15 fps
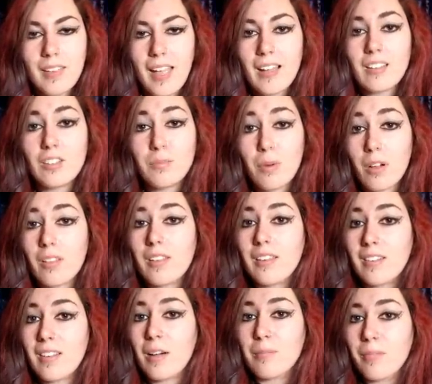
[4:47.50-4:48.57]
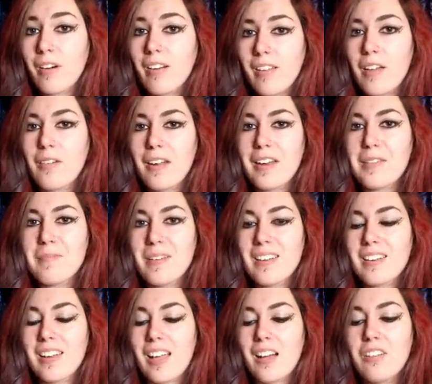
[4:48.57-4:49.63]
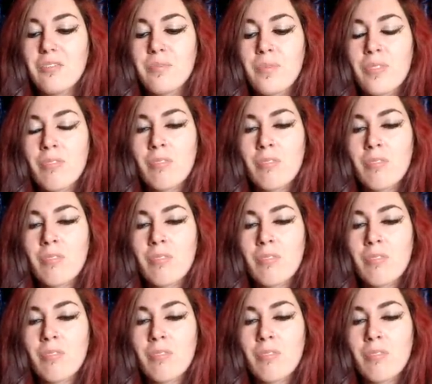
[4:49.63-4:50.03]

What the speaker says: Callie's probably going to come running out any minute now.